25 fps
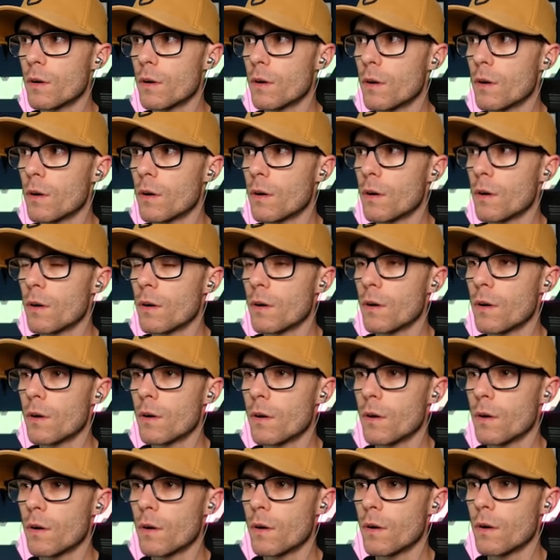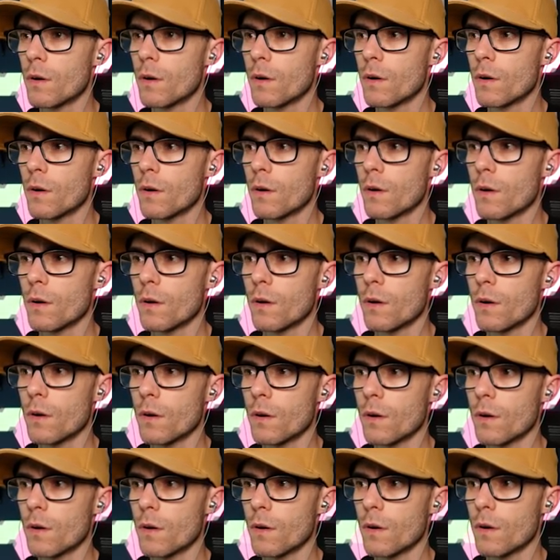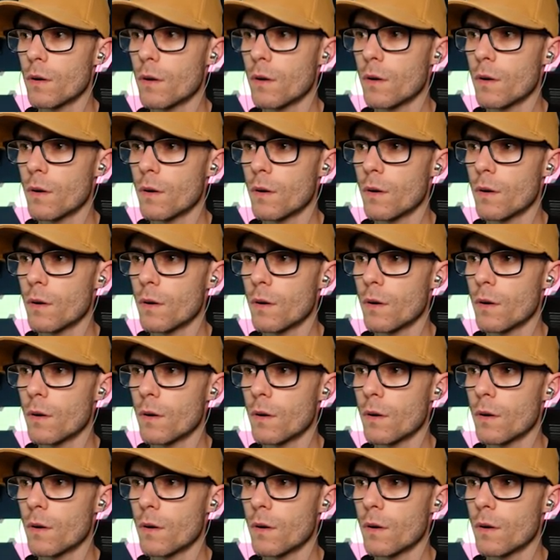[no speech]